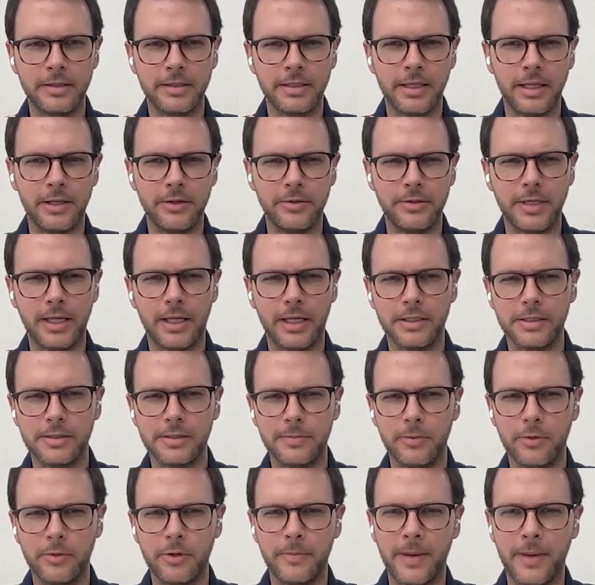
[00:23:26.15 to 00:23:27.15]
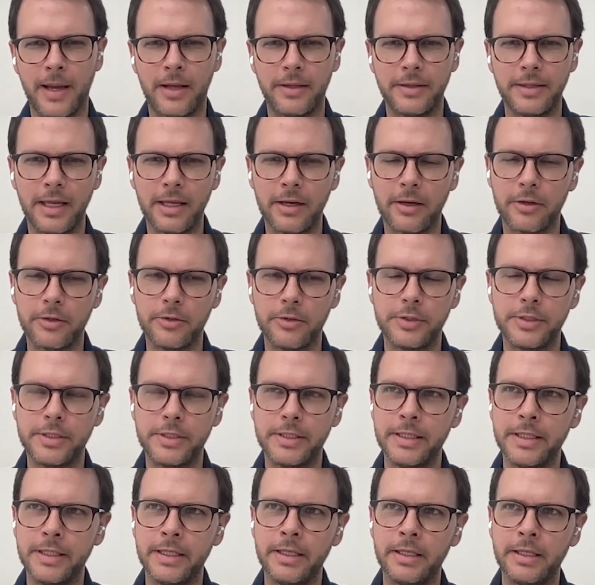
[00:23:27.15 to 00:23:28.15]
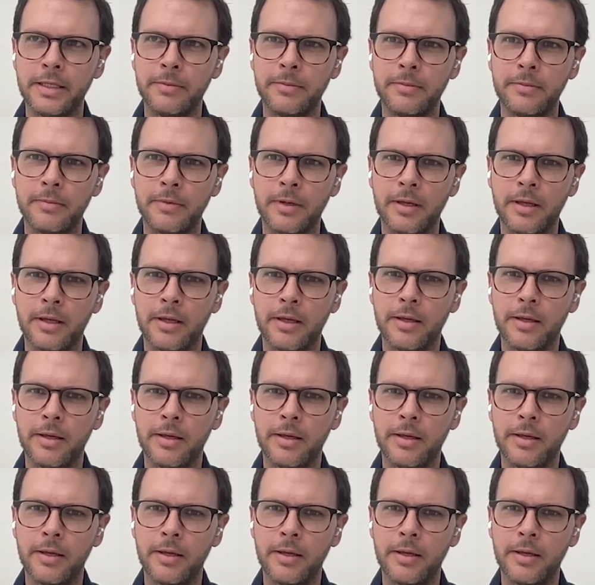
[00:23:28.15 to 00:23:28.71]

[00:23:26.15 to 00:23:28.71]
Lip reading: Can you tell us more about that? Are you seeing